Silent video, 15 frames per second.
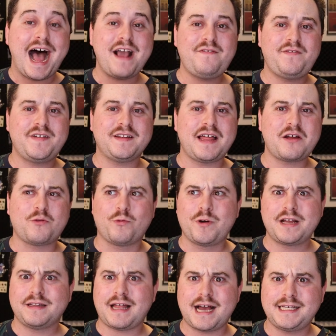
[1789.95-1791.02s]
I feel like
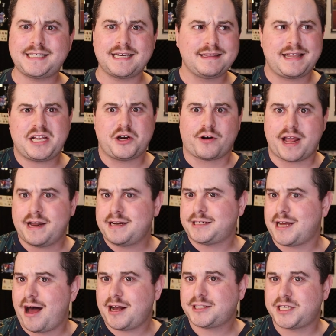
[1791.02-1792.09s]
realizing that you're in a
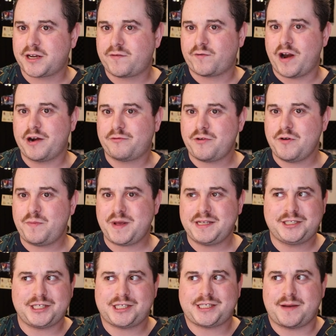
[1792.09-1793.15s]
toxic friend group
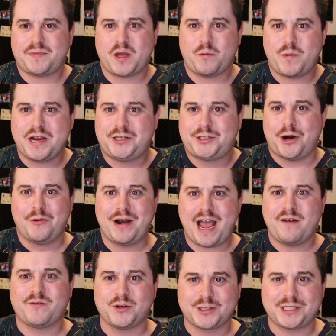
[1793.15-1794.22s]
is just something we don't
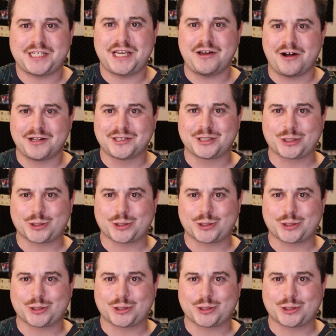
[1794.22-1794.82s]
ever see on